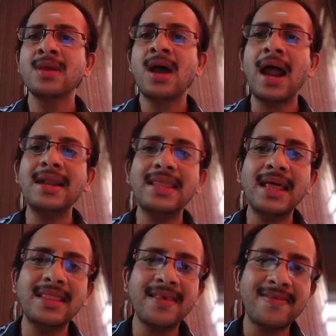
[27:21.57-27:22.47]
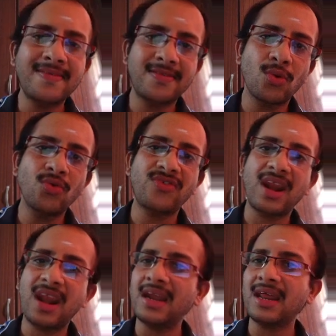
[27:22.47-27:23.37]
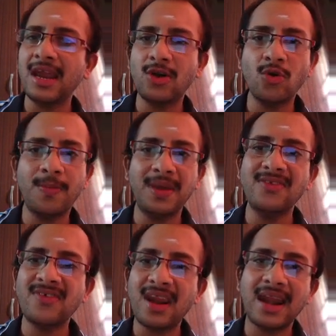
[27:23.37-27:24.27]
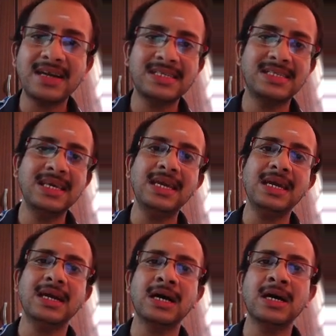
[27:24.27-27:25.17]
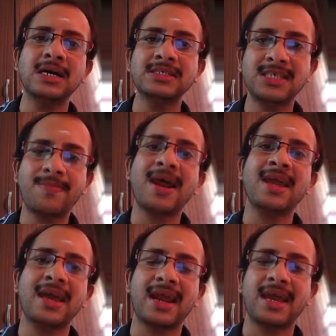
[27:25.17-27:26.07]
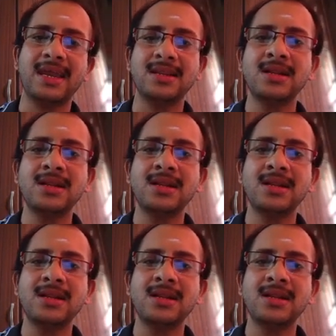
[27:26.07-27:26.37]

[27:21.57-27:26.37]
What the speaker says: And then this, through generator A to B, generates the zebra here again.